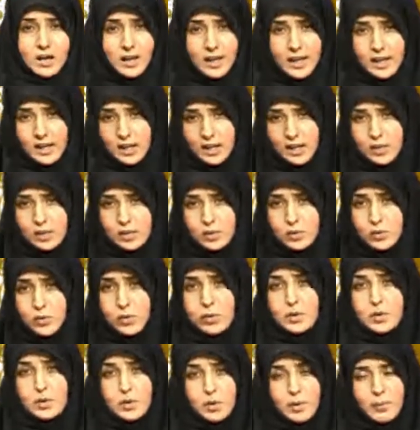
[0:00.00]

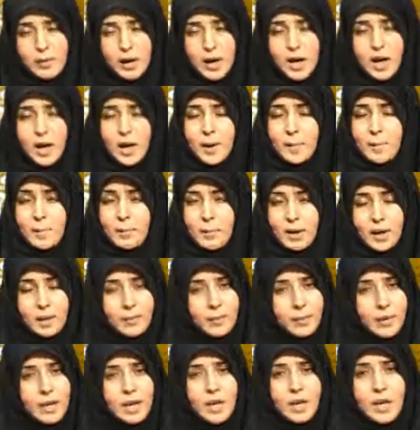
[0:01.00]
Laylatul Jum'ah,
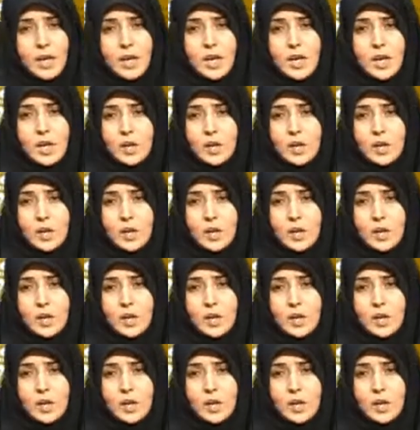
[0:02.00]
maybe